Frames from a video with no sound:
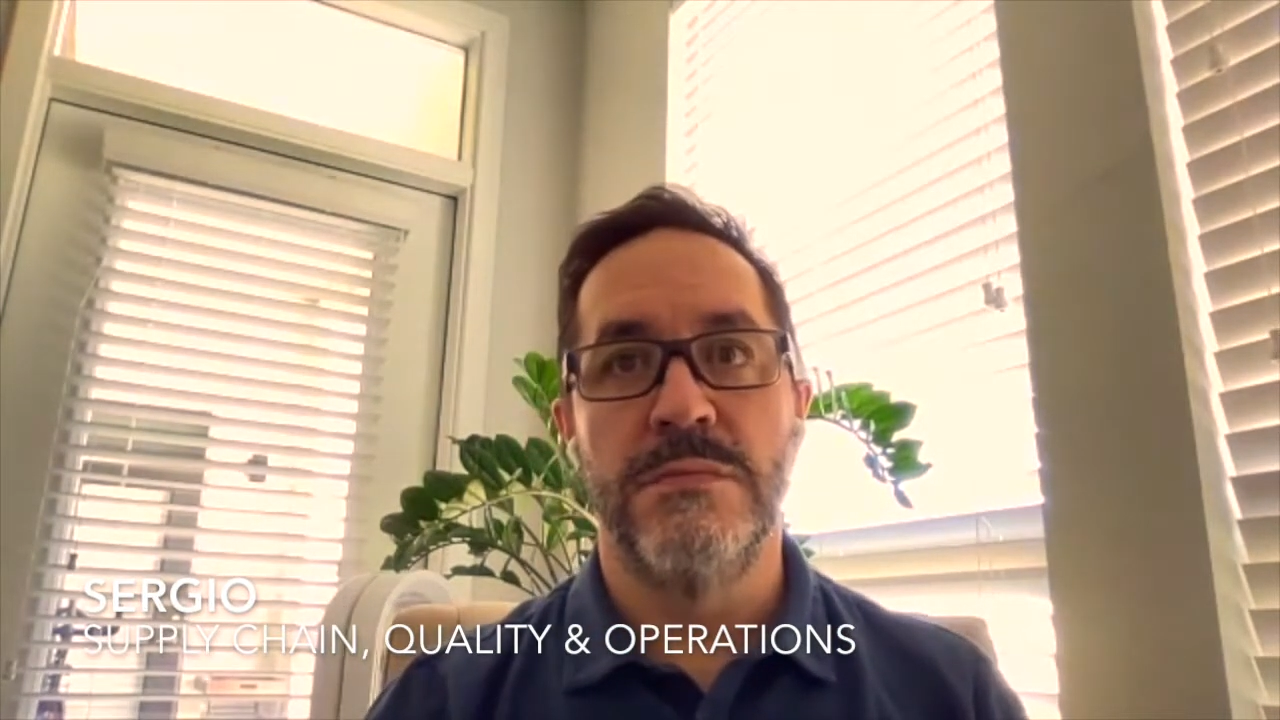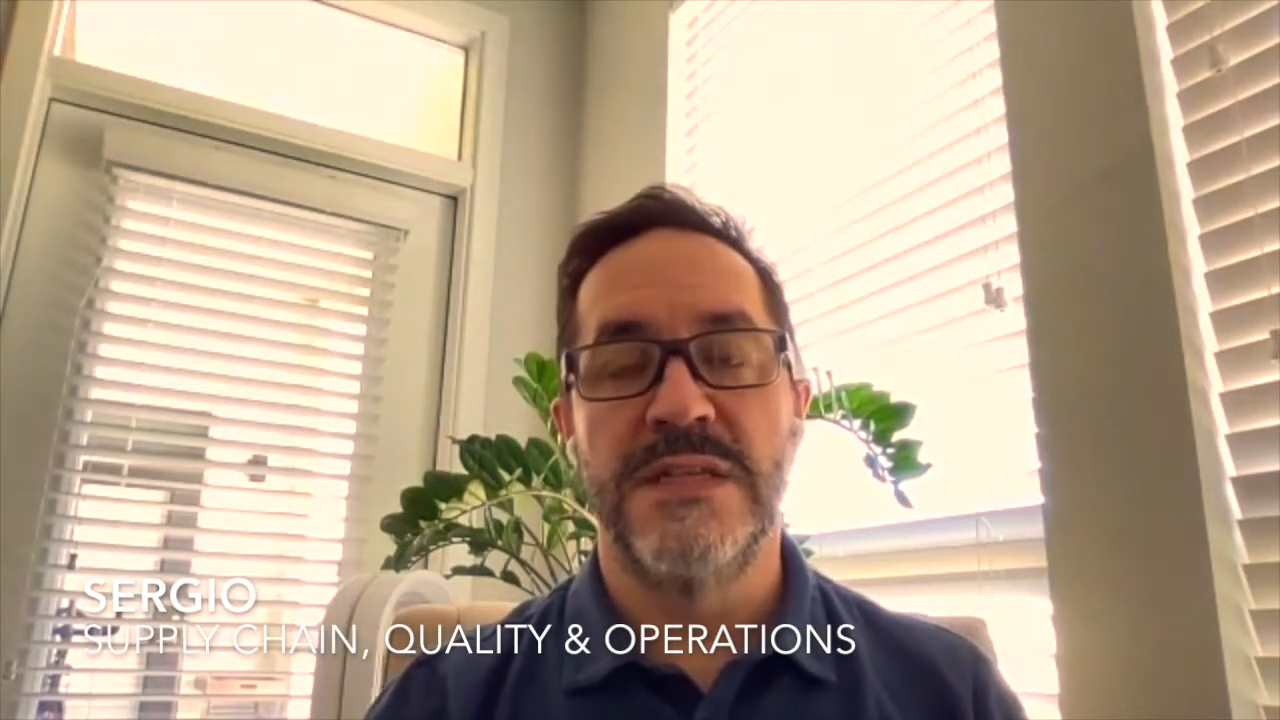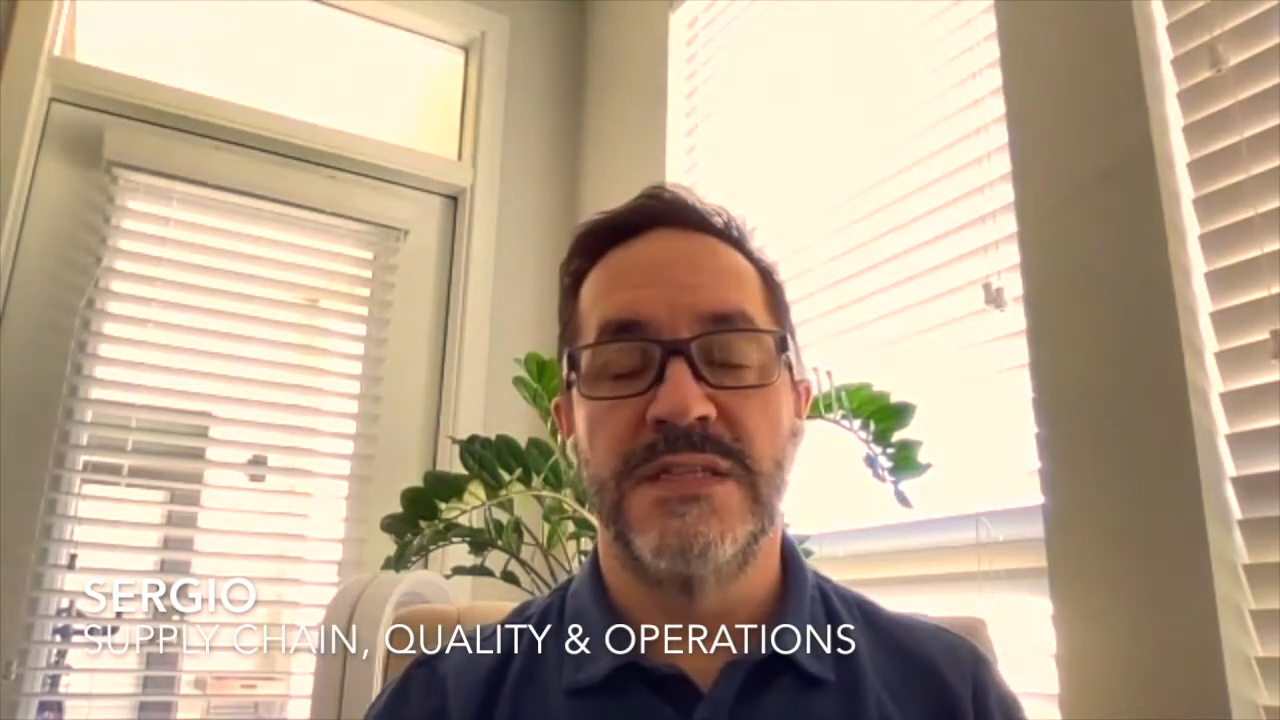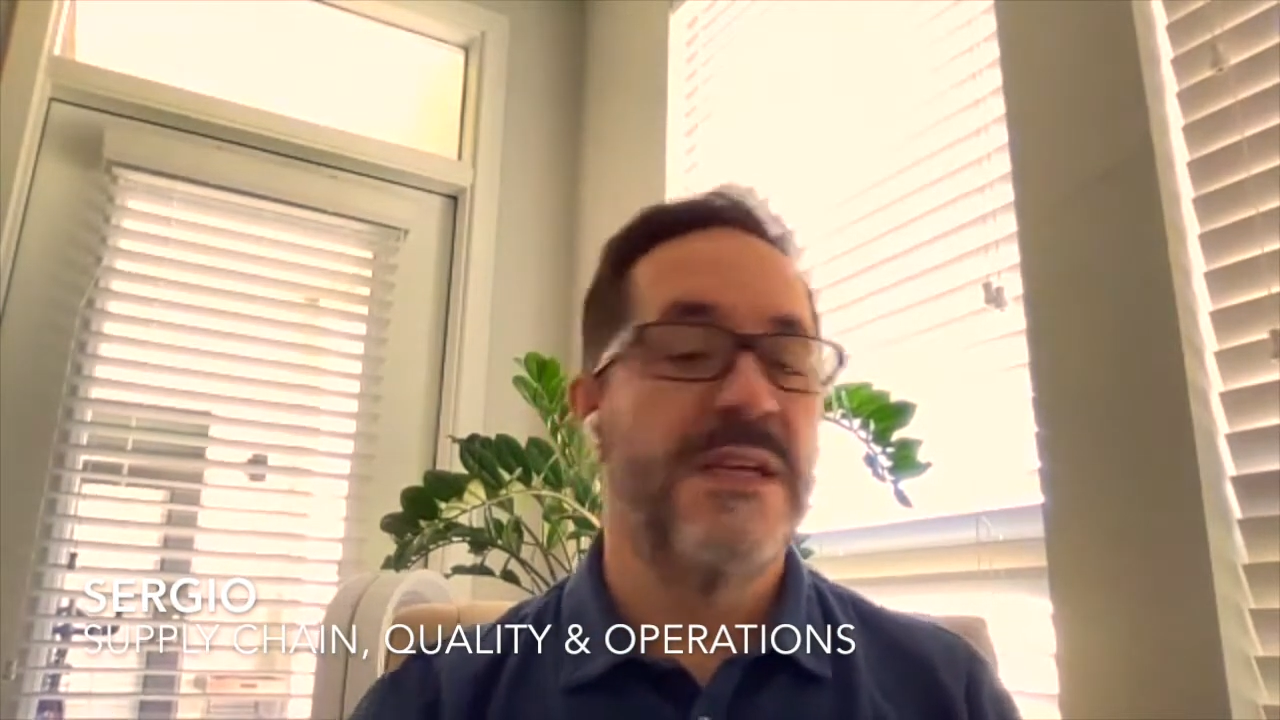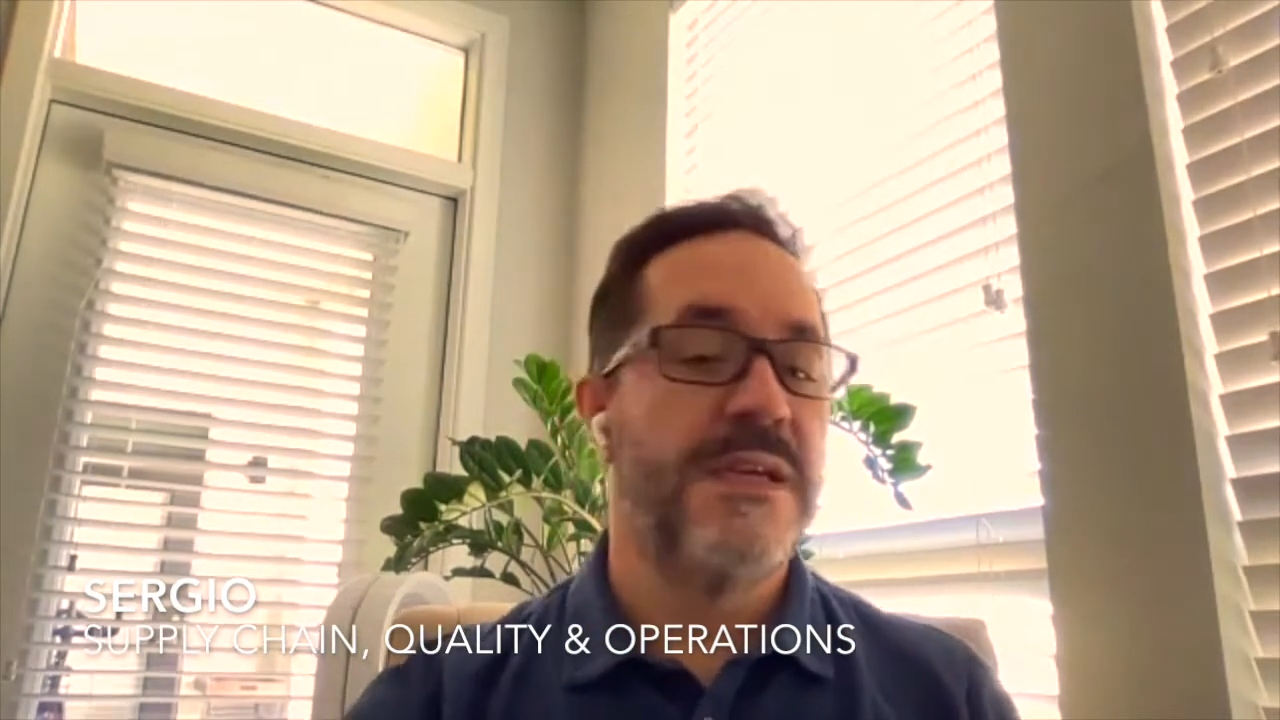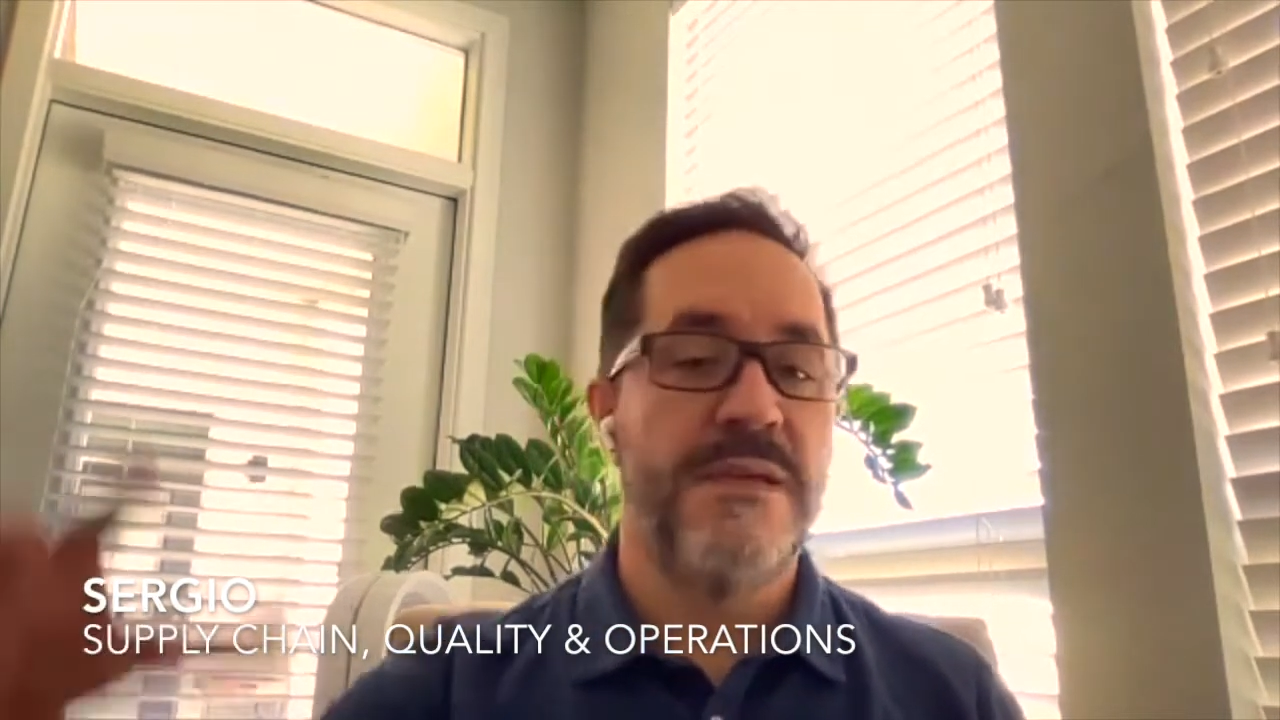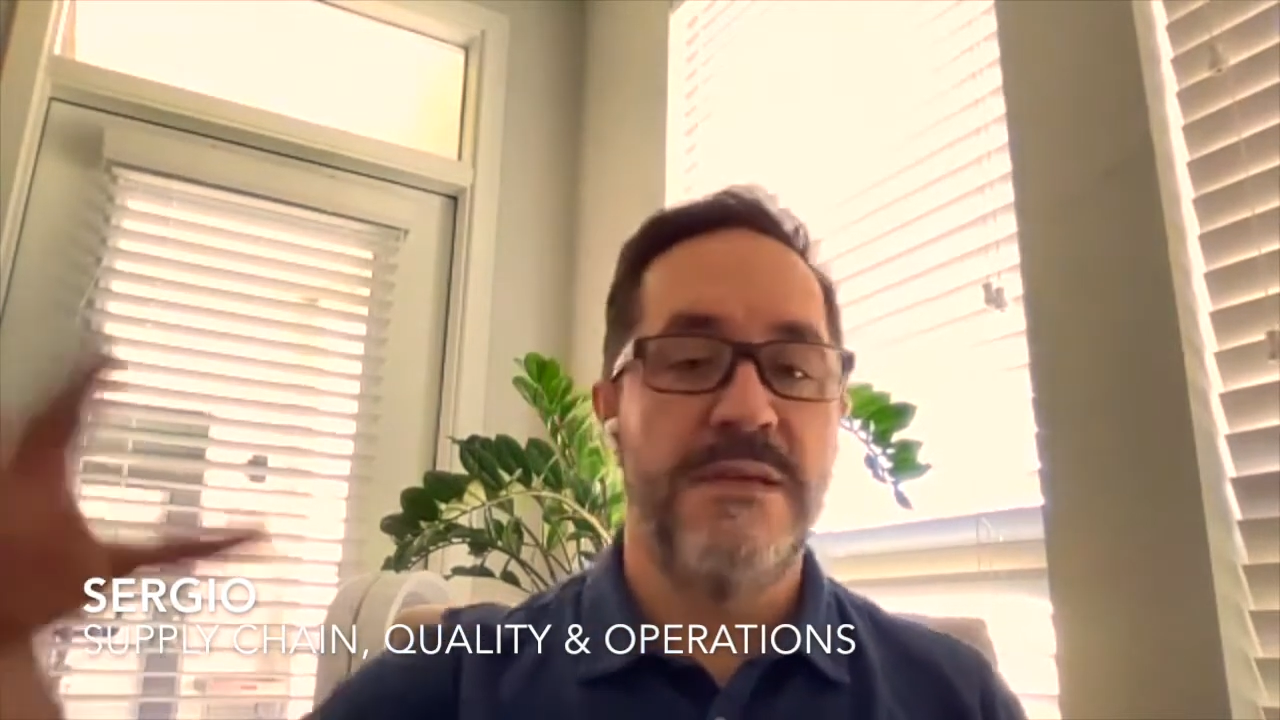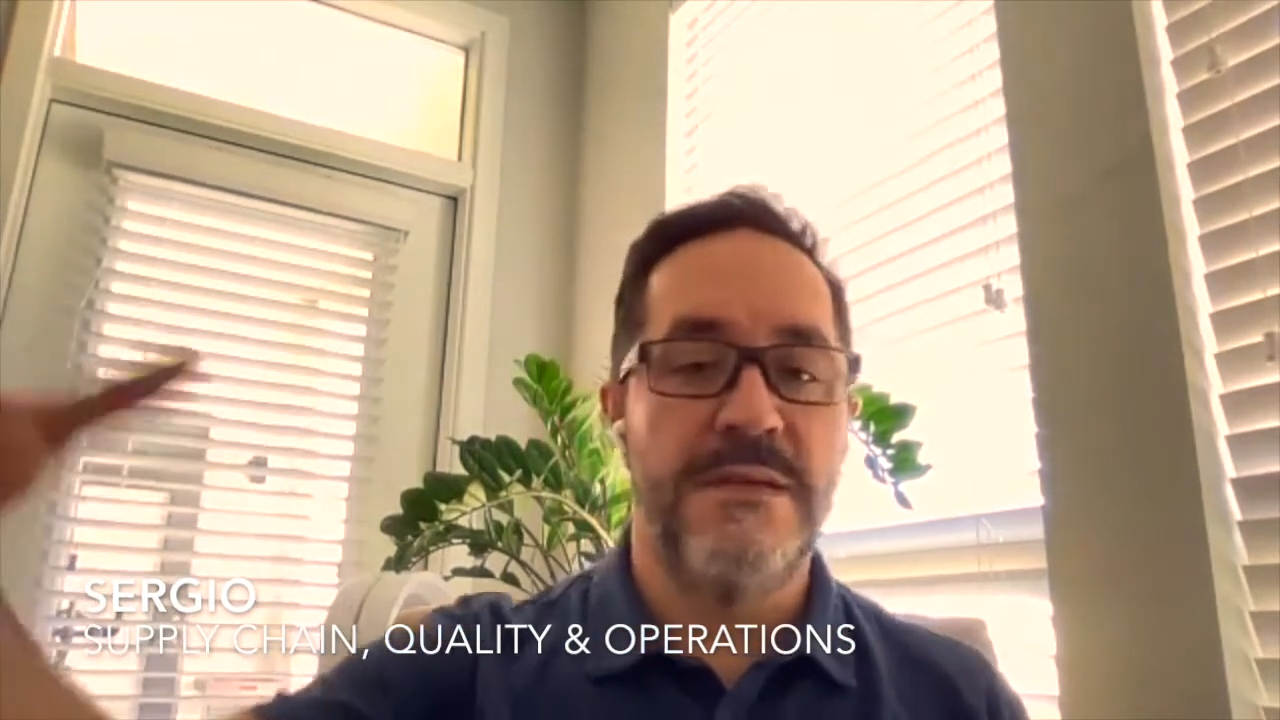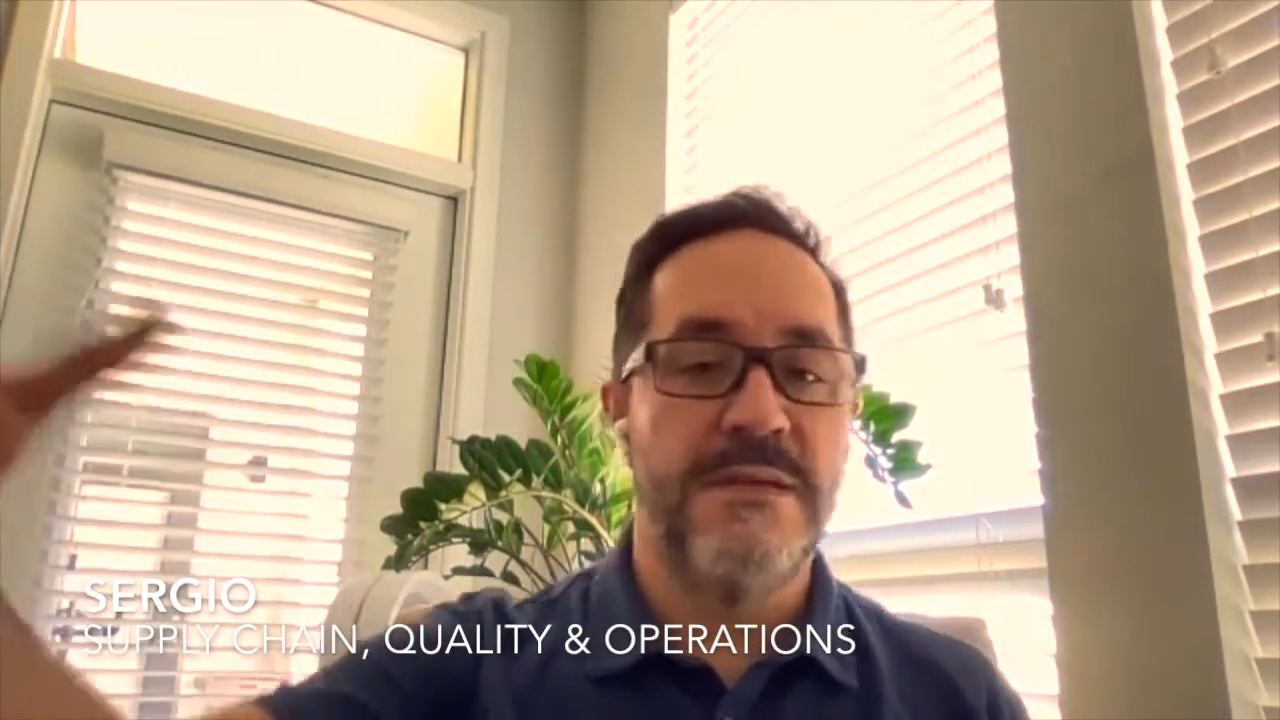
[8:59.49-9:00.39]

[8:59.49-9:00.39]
let's say,